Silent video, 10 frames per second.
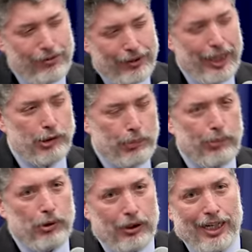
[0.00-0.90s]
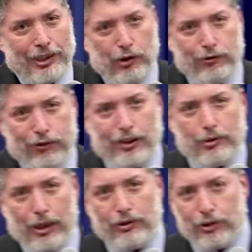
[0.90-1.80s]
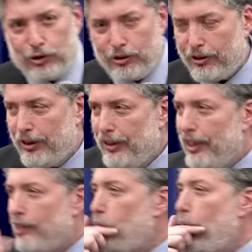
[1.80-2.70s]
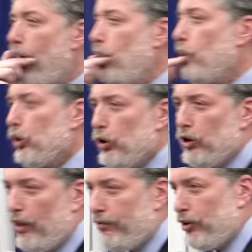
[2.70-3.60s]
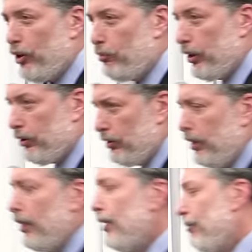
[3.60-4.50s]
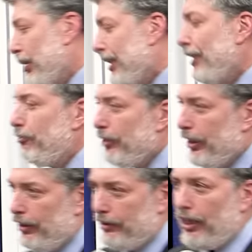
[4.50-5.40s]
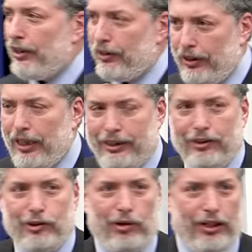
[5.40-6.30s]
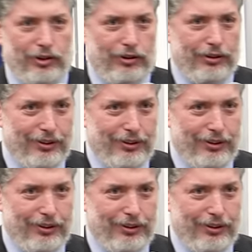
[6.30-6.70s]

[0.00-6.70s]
Yes, people are not so fond about the Jews. It's, why do the Jews suffer so much? Believe me, they'll tell you they killed Christ.